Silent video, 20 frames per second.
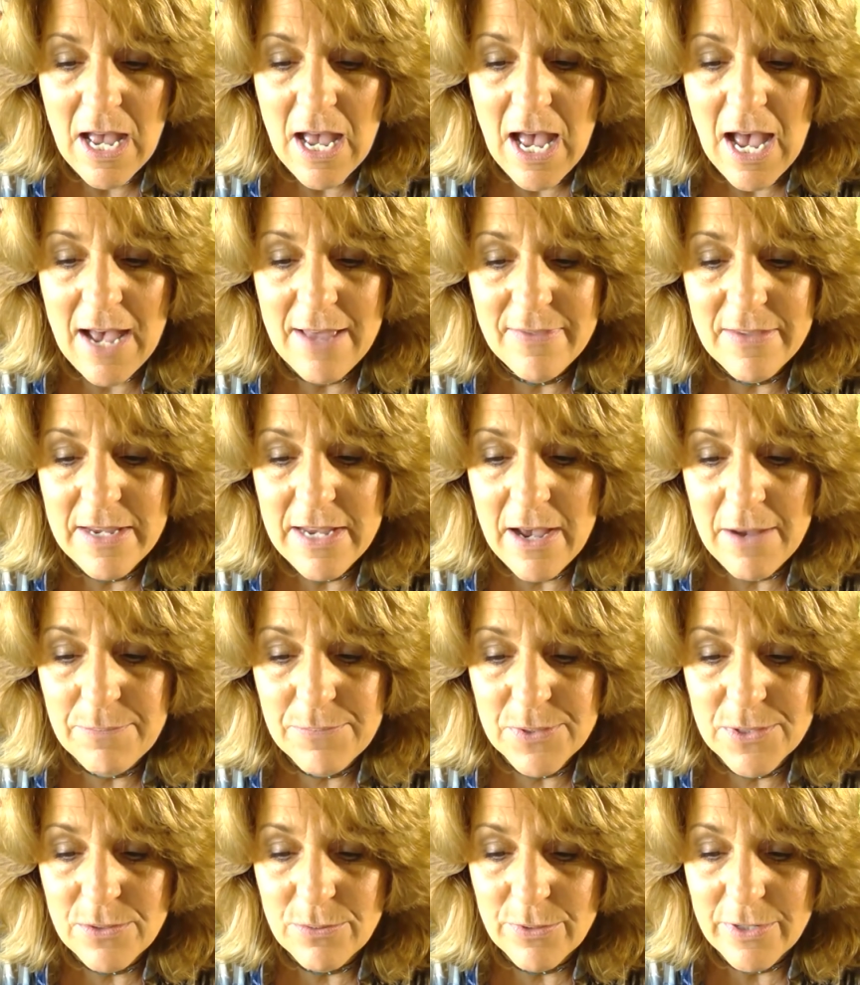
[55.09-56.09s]
On the
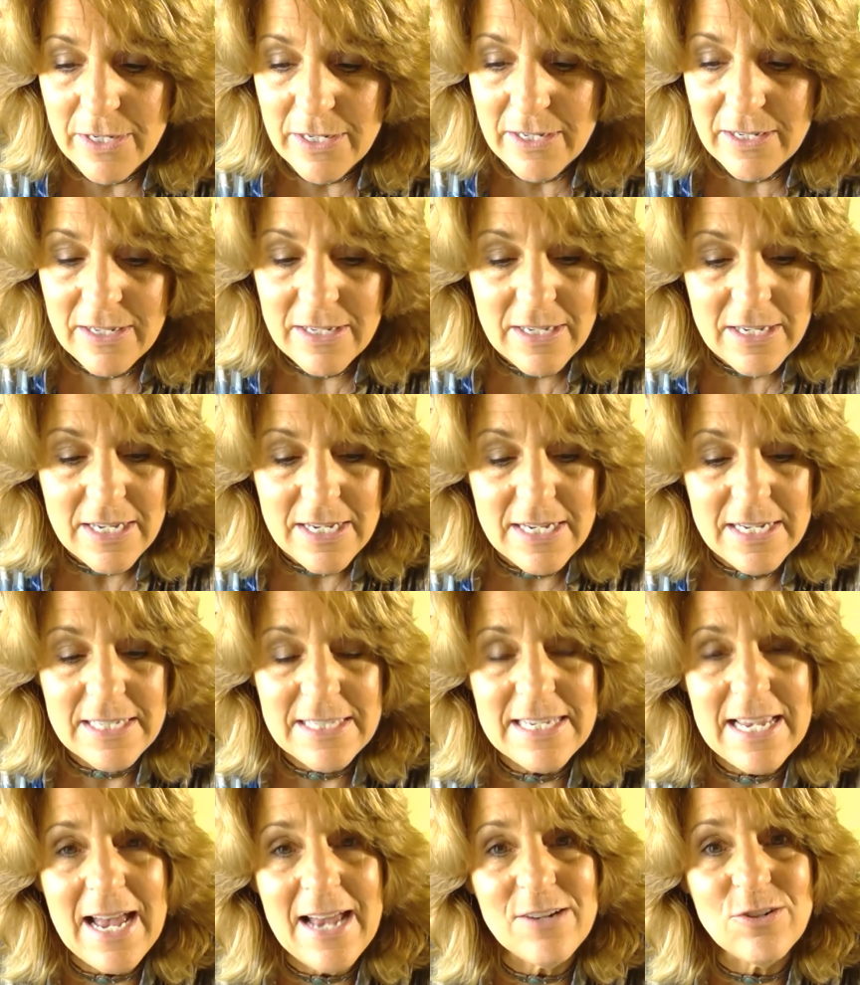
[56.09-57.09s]
upswing, it's
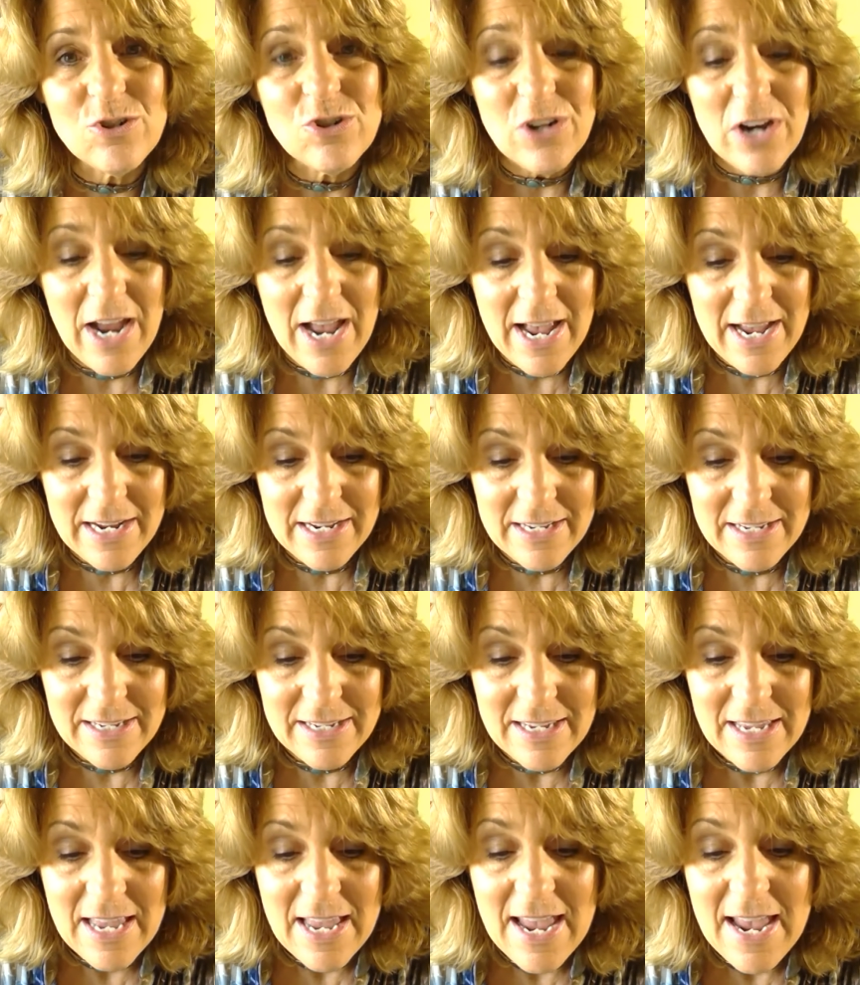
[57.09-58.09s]
on track
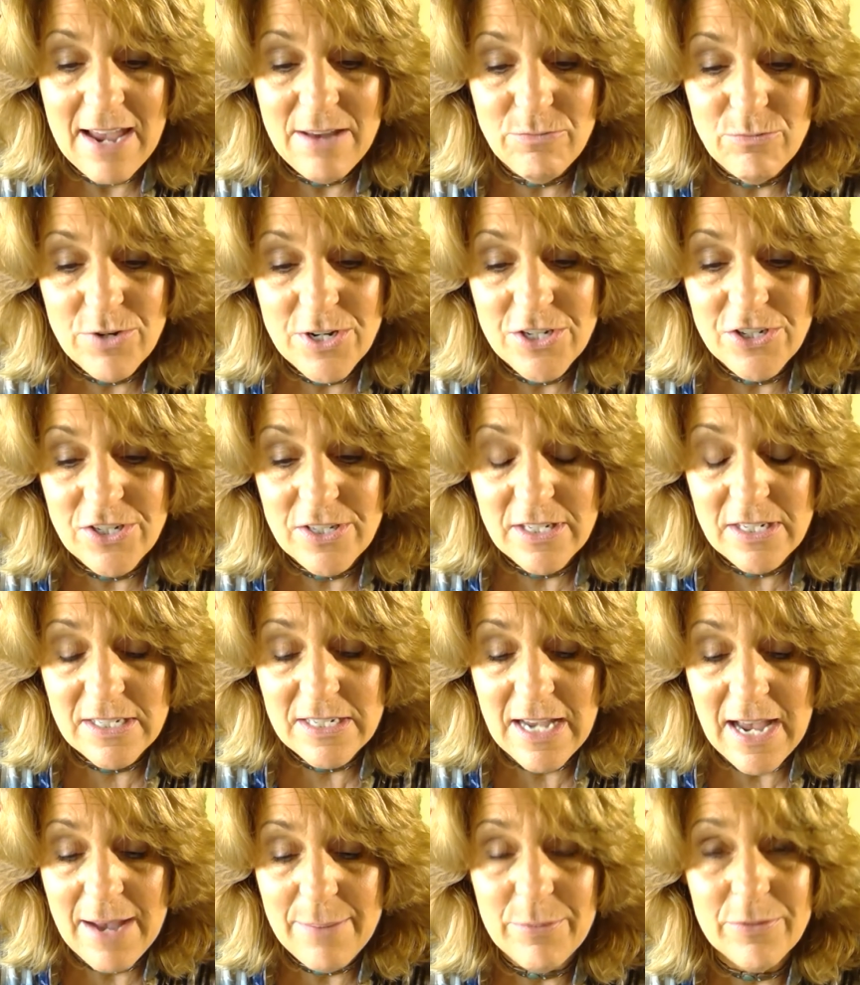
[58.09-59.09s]
and reaching the
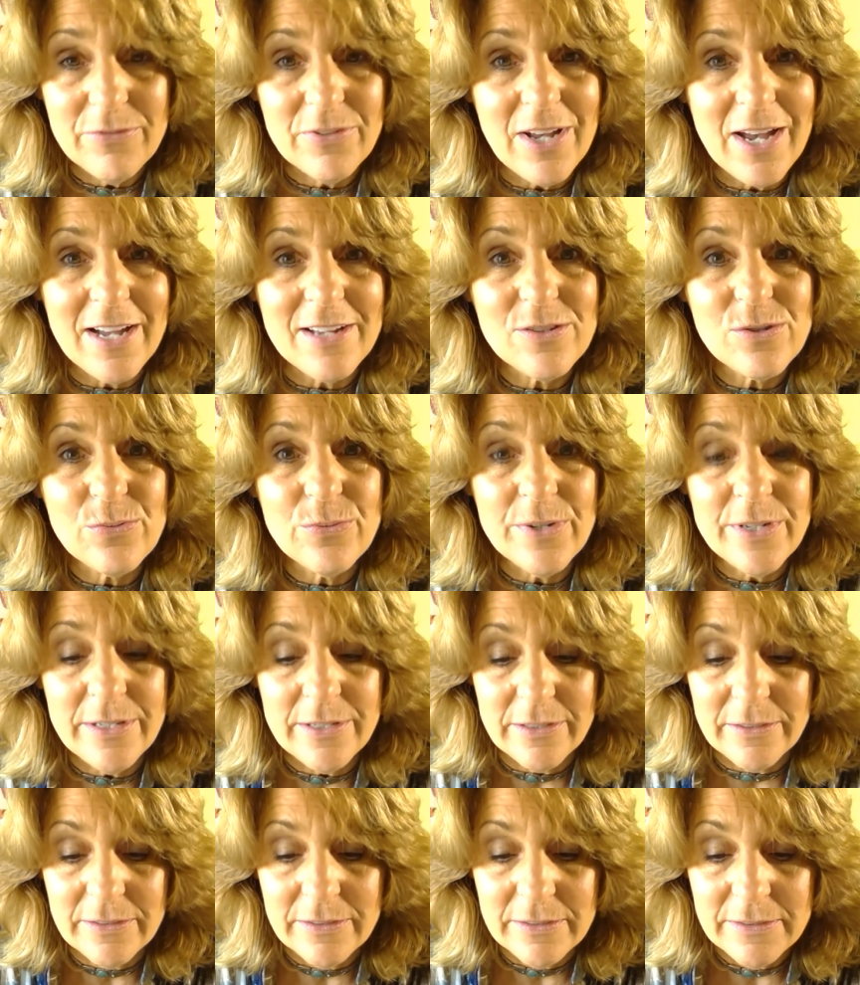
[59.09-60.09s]
top of God's
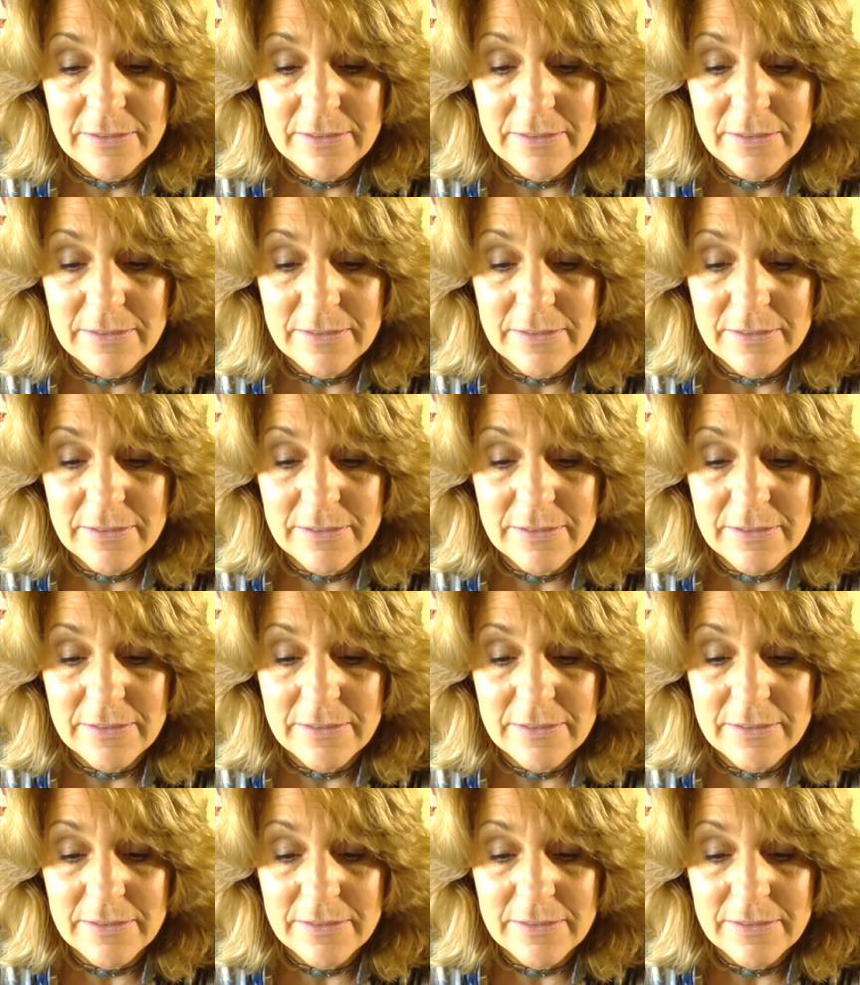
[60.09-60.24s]
will.